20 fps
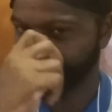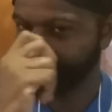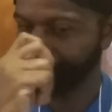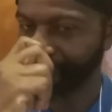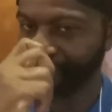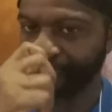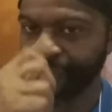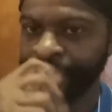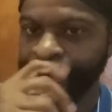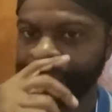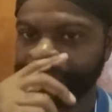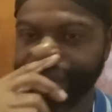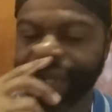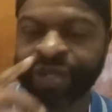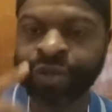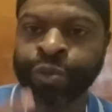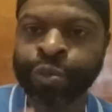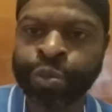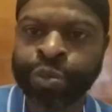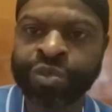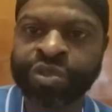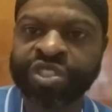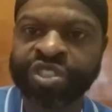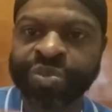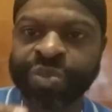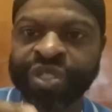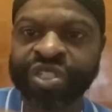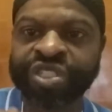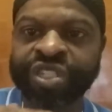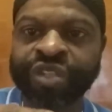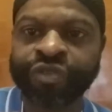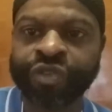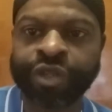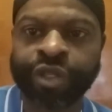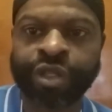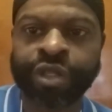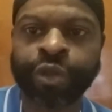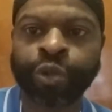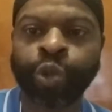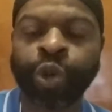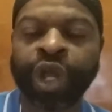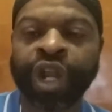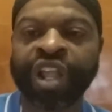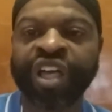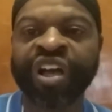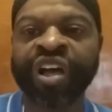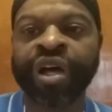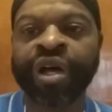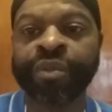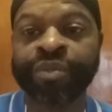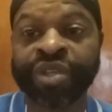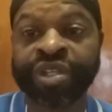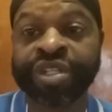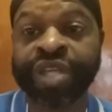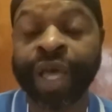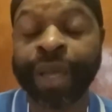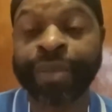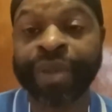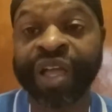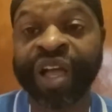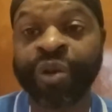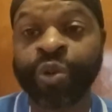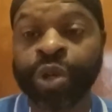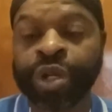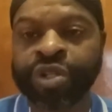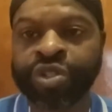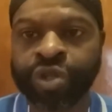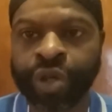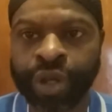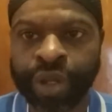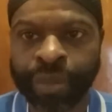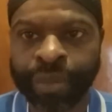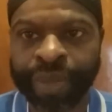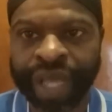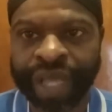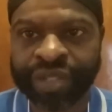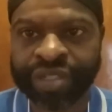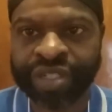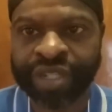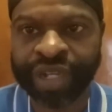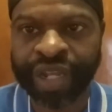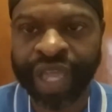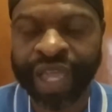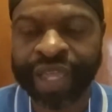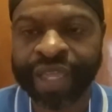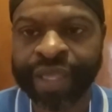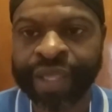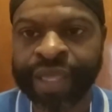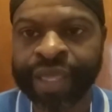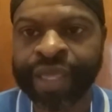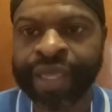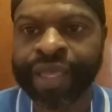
but not specifically what um, the topic I want to talk about tonight,